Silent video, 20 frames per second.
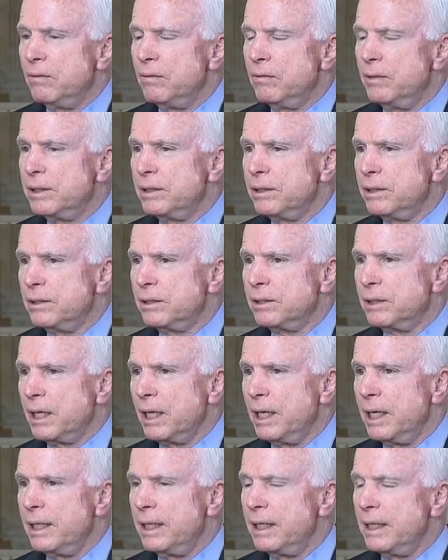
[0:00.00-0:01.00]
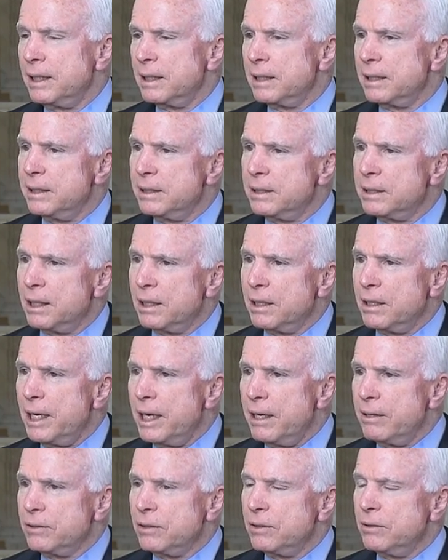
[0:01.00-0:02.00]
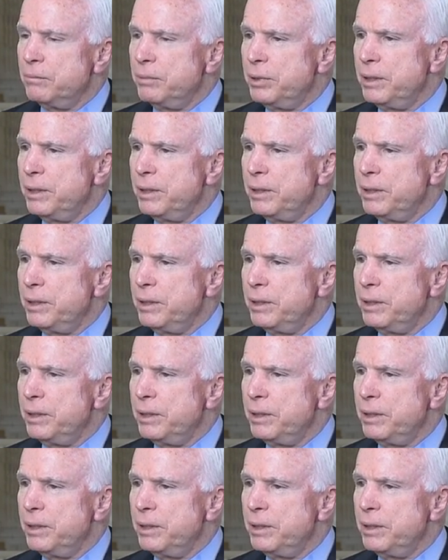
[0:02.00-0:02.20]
which has got at least 1,000